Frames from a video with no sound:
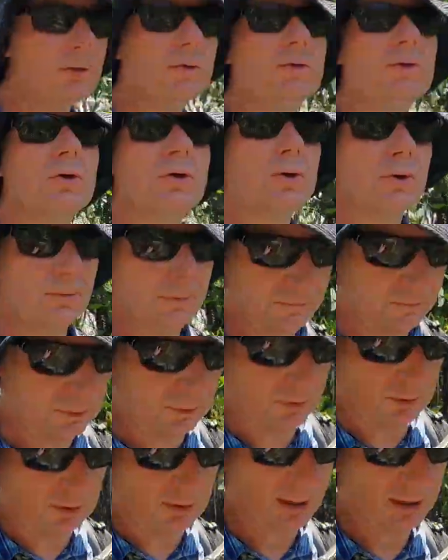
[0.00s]
turn off
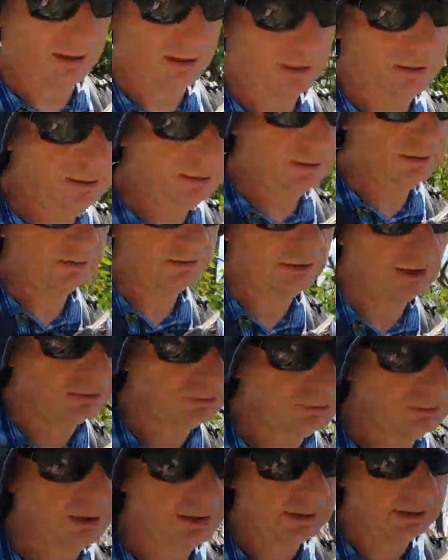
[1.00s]
to the Lake
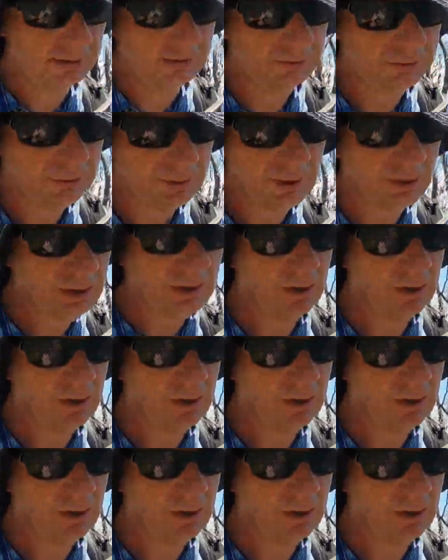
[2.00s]
Judd track is.